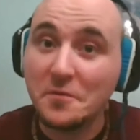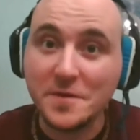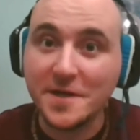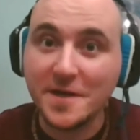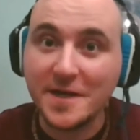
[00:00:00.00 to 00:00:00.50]

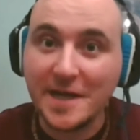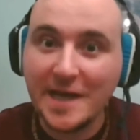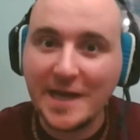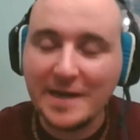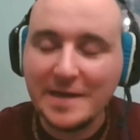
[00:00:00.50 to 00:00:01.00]
what you're going to
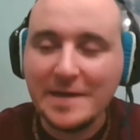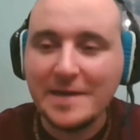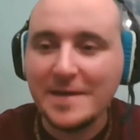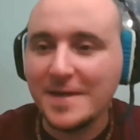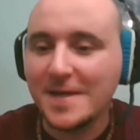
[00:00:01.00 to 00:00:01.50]
get.
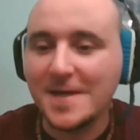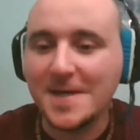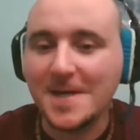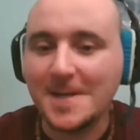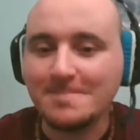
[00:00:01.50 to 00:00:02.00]

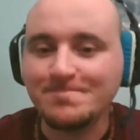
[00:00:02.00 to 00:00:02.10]
I've